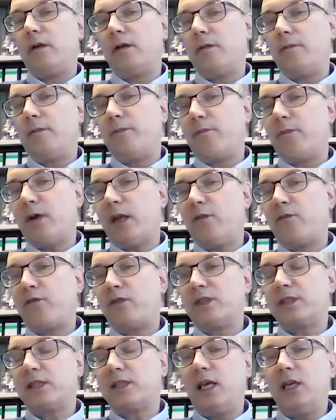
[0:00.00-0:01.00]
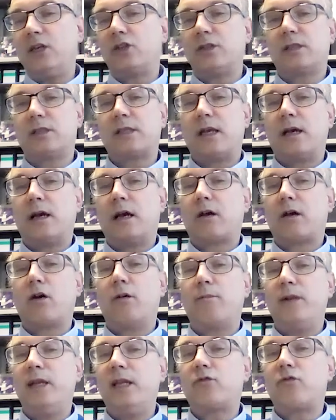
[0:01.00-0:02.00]
manifestations, a
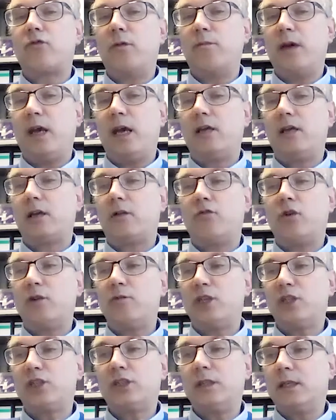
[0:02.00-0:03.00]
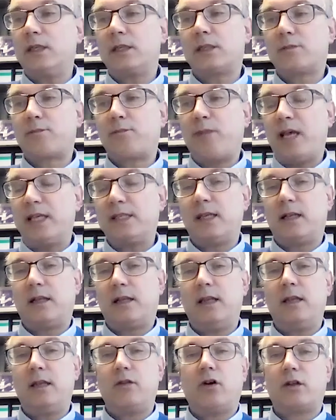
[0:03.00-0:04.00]
complete remission is
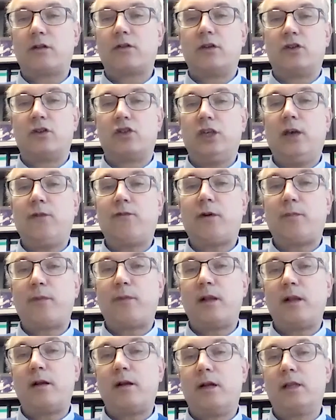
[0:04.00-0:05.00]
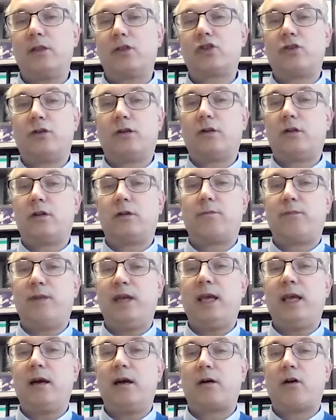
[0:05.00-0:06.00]
basically not achievable and should
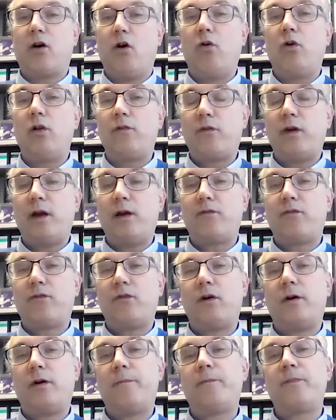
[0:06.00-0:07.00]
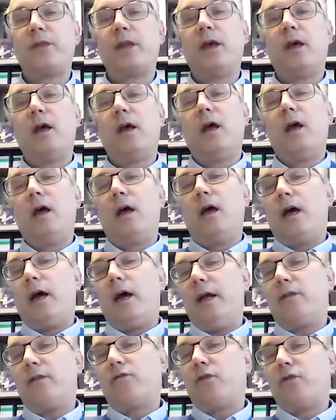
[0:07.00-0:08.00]
be a goal, therefore.
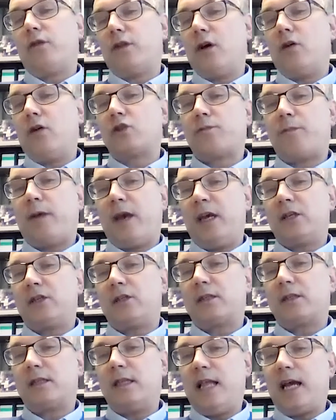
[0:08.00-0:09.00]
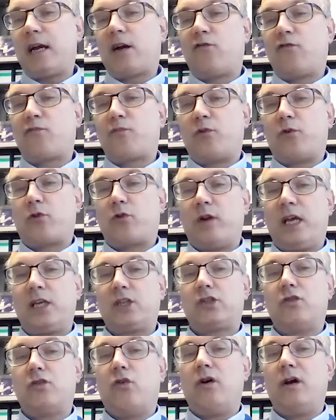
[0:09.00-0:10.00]
And for those patients, lack of
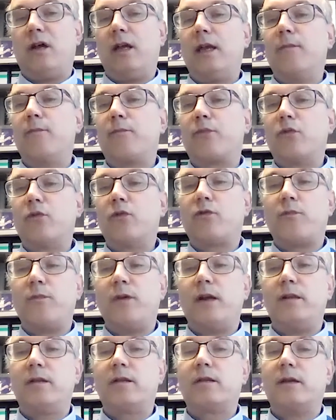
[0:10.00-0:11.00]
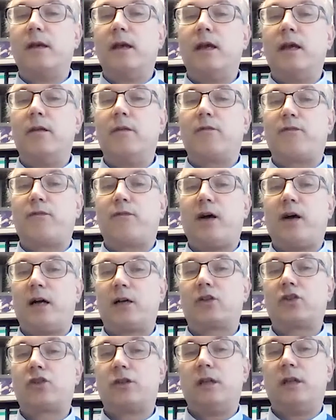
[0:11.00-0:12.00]
progression or improvement in
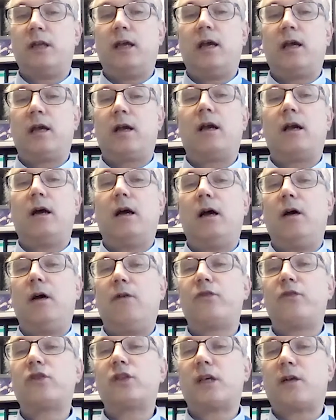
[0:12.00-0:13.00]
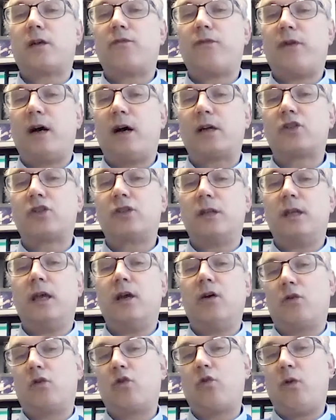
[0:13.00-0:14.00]
functioning, physical functioning
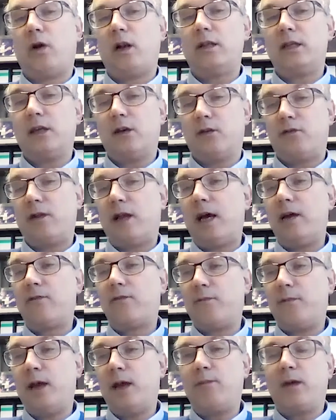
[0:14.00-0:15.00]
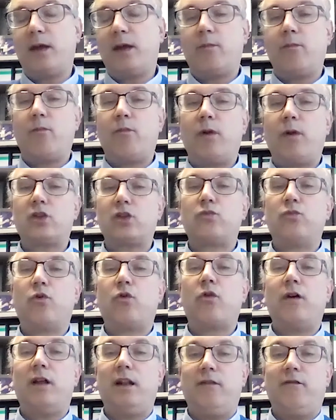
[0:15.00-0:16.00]
and quality of life may be much
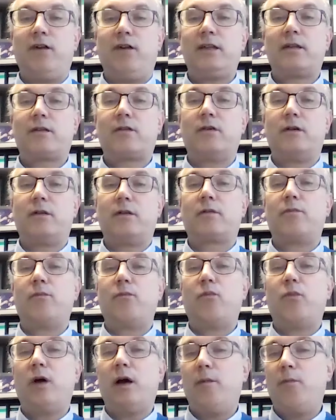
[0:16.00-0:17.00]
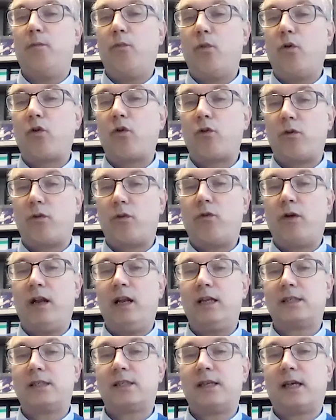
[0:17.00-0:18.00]
more relevant and a more
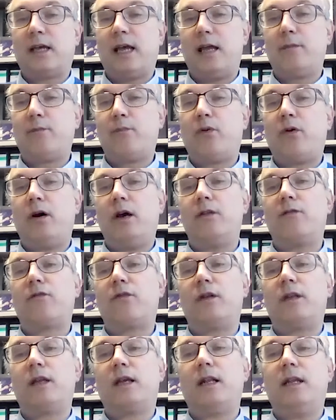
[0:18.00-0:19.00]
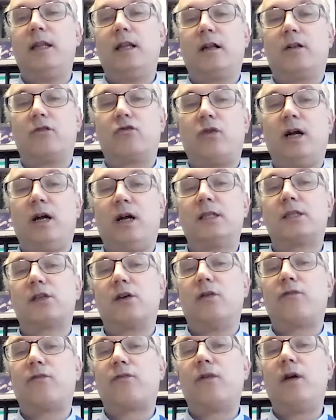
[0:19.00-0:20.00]
realistic endpoint for the clinical trials
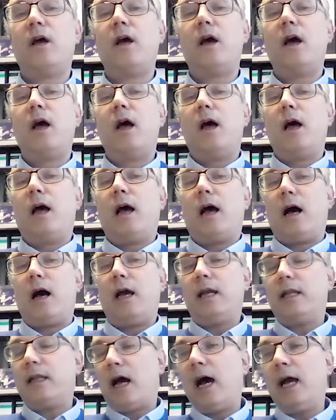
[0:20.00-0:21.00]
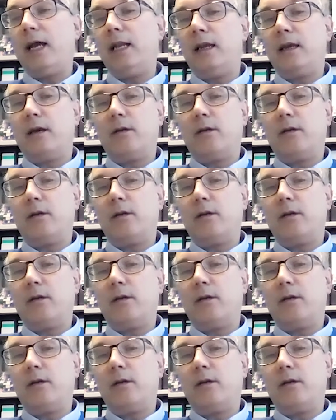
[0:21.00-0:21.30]
of in highly